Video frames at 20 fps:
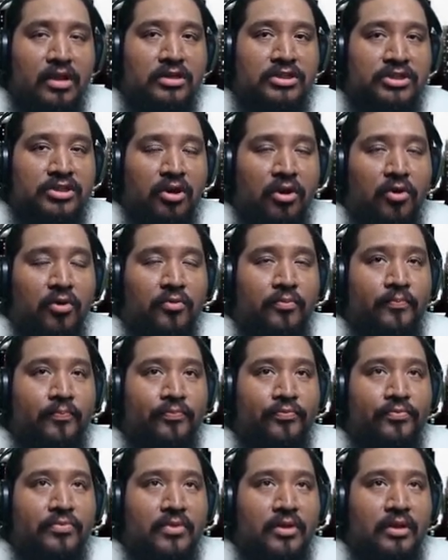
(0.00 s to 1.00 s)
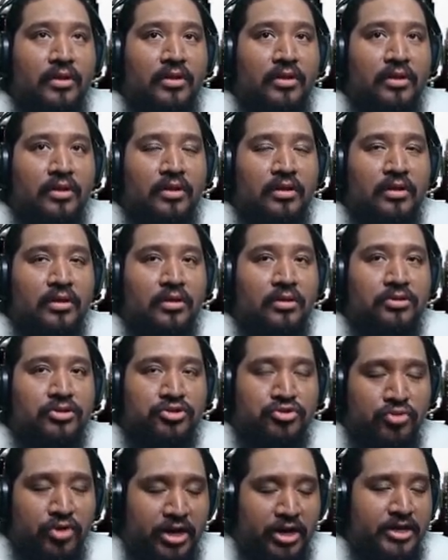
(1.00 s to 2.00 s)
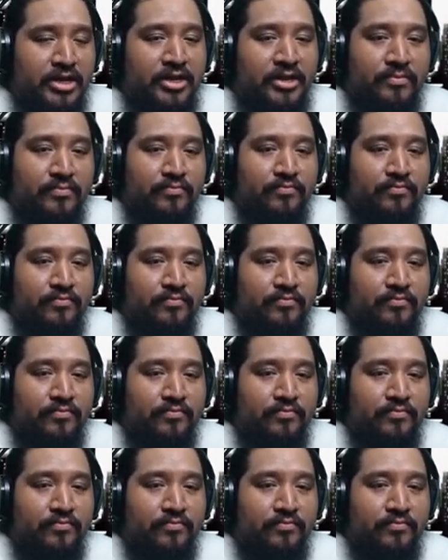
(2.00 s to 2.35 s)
So, trick